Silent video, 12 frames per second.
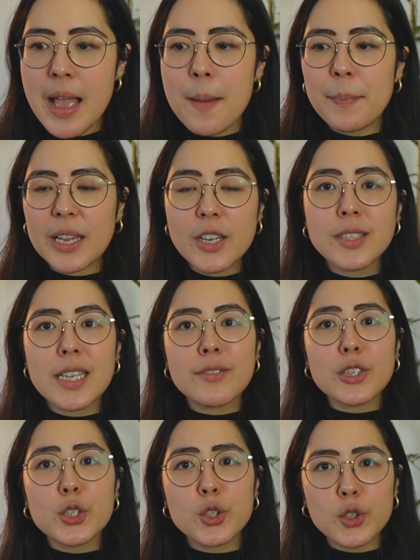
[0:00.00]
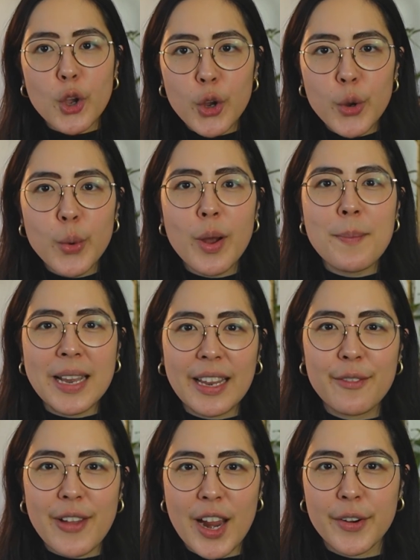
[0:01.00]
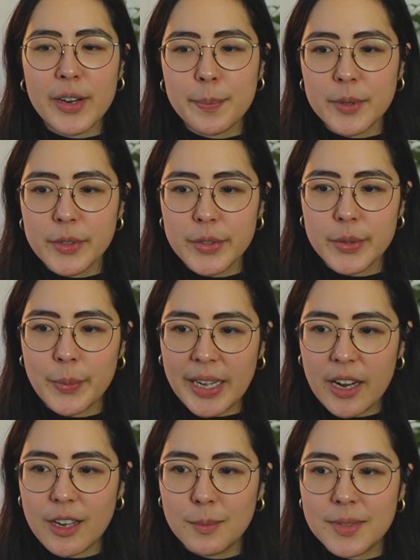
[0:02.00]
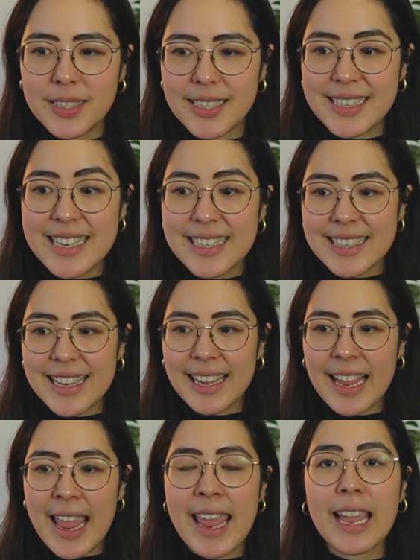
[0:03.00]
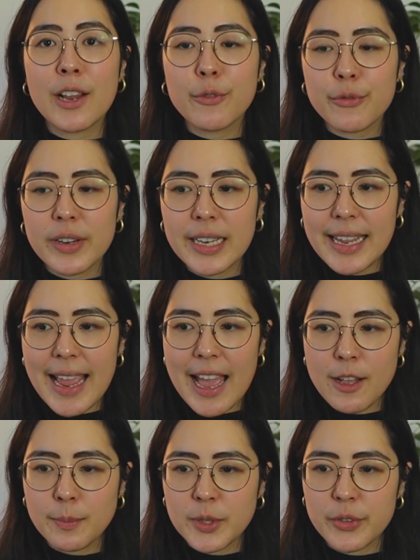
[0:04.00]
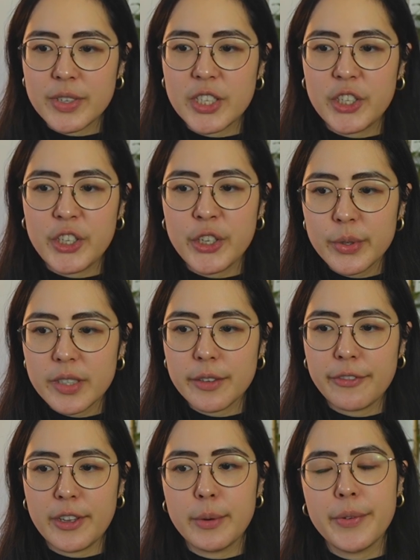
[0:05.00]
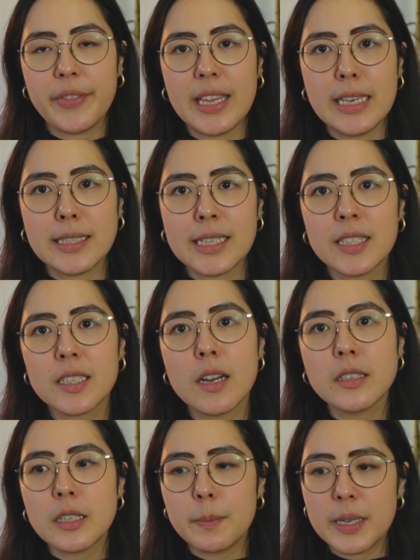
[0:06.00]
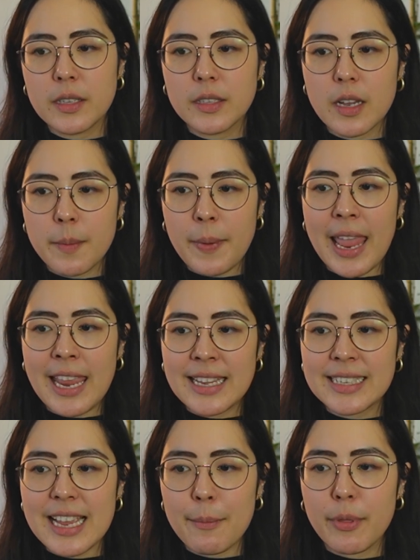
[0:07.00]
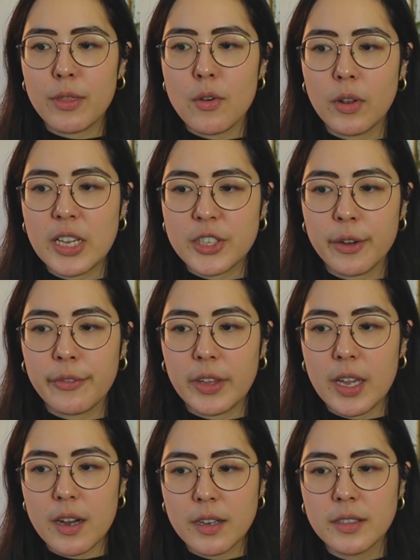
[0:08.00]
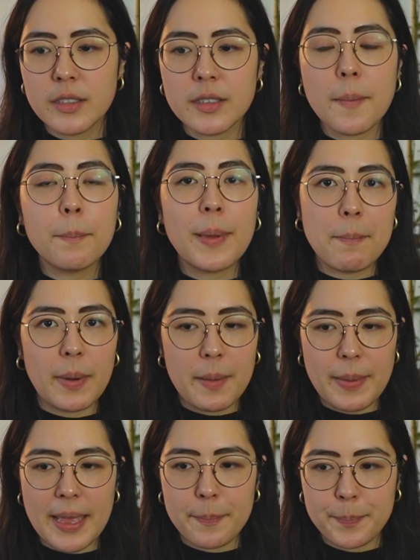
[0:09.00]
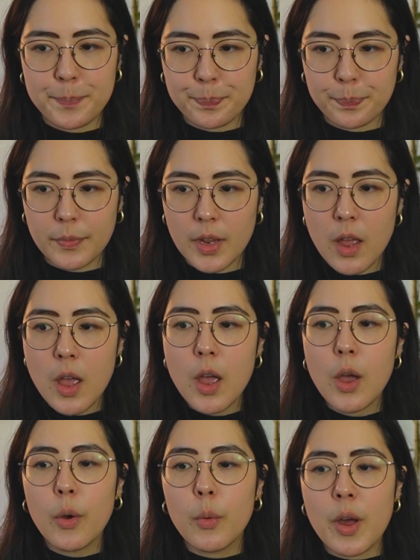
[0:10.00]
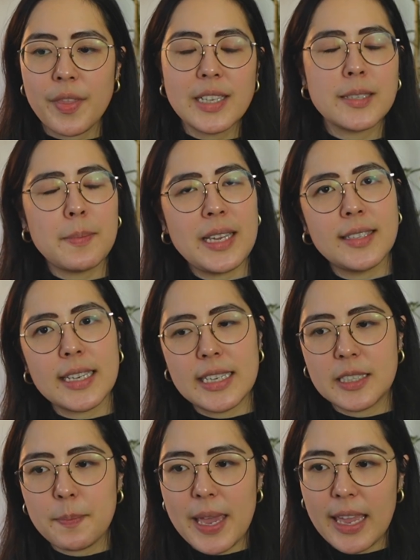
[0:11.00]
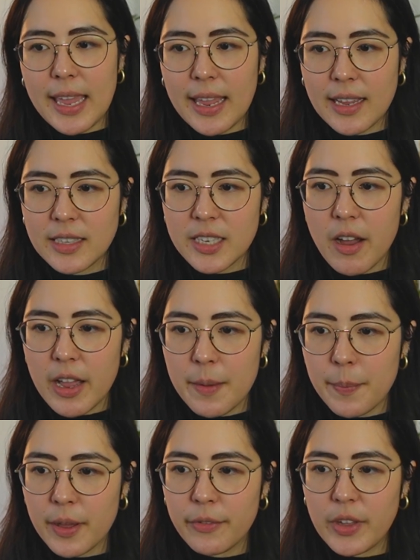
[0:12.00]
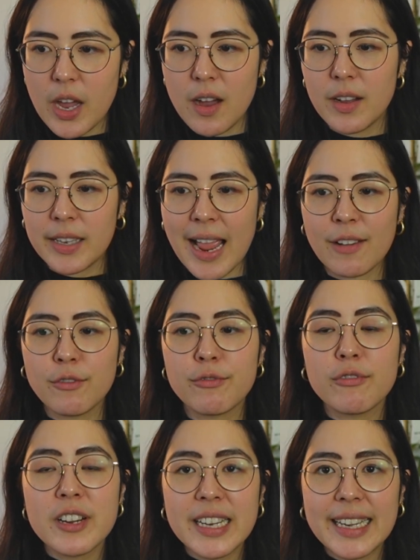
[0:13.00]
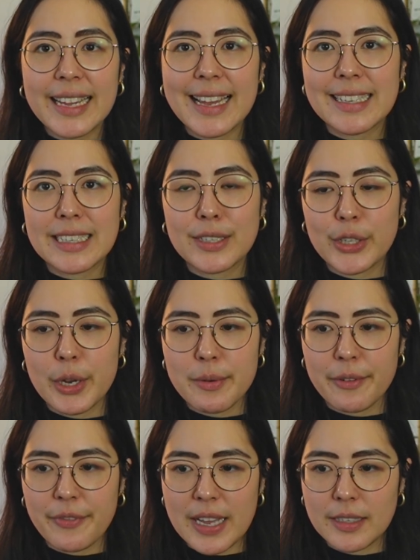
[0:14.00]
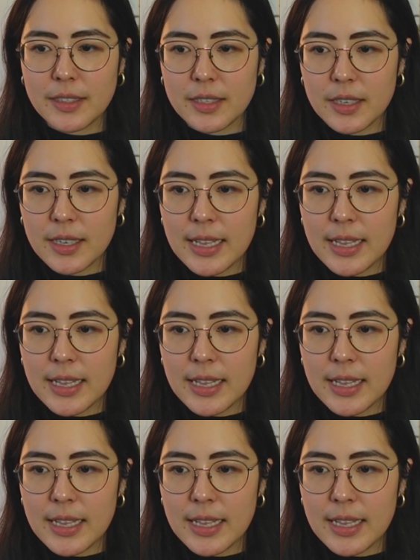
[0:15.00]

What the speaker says: Because there are so many variables when it comes to knitting, it can really help to reduce a few of these and start to build up in-depth knowledge of yarns bit by bit. What this means is picking a type of yarn and really getting to know it first,